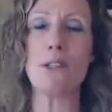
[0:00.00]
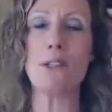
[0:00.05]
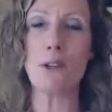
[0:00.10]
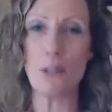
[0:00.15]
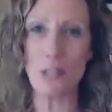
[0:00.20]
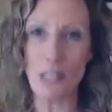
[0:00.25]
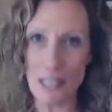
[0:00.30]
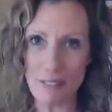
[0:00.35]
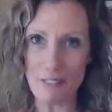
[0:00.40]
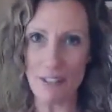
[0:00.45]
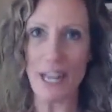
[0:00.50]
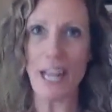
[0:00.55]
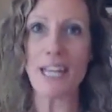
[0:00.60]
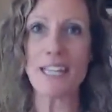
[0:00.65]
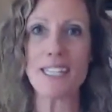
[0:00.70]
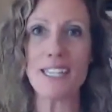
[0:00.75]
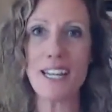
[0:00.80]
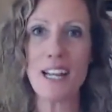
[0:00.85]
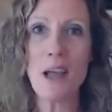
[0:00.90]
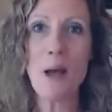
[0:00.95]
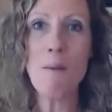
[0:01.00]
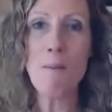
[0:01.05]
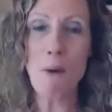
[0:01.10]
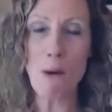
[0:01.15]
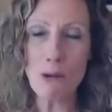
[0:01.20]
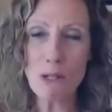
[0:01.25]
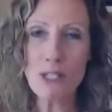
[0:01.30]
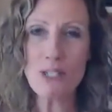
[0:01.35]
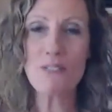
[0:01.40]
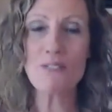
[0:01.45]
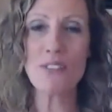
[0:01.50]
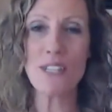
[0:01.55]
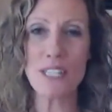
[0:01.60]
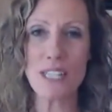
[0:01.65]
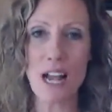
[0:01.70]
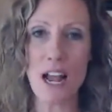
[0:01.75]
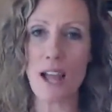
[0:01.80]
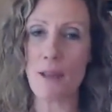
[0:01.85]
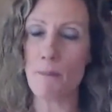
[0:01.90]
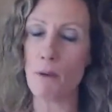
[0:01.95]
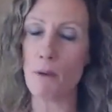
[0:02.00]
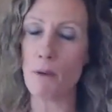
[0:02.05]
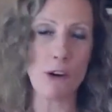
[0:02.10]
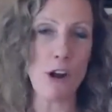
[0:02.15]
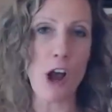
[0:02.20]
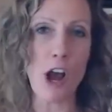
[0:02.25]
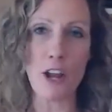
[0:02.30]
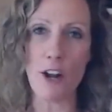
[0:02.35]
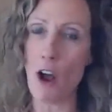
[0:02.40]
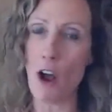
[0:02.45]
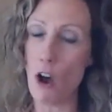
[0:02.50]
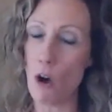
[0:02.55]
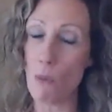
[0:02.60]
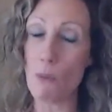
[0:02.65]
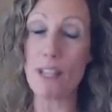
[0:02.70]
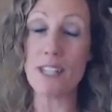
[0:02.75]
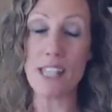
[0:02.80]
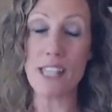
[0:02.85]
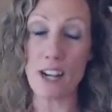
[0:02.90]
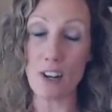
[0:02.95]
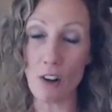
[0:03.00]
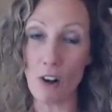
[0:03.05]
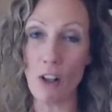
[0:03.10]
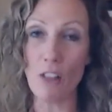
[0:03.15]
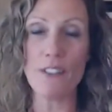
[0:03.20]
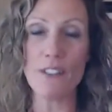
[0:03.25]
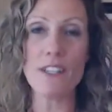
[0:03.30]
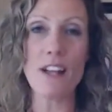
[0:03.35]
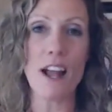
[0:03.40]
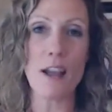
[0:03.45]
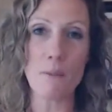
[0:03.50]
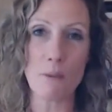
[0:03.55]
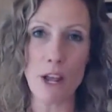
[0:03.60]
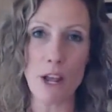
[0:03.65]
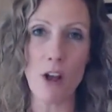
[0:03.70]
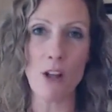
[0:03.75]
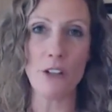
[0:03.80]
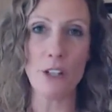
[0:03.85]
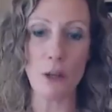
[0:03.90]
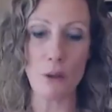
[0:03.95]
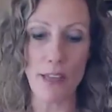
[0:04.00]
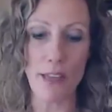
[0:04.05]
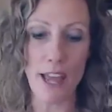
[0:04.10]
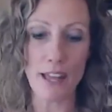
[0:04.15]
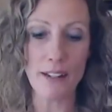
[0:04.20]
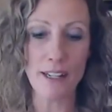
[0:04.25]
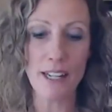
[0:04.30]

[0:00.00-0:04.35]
You're living it most of the time. And we're not always there all the time. We all know that.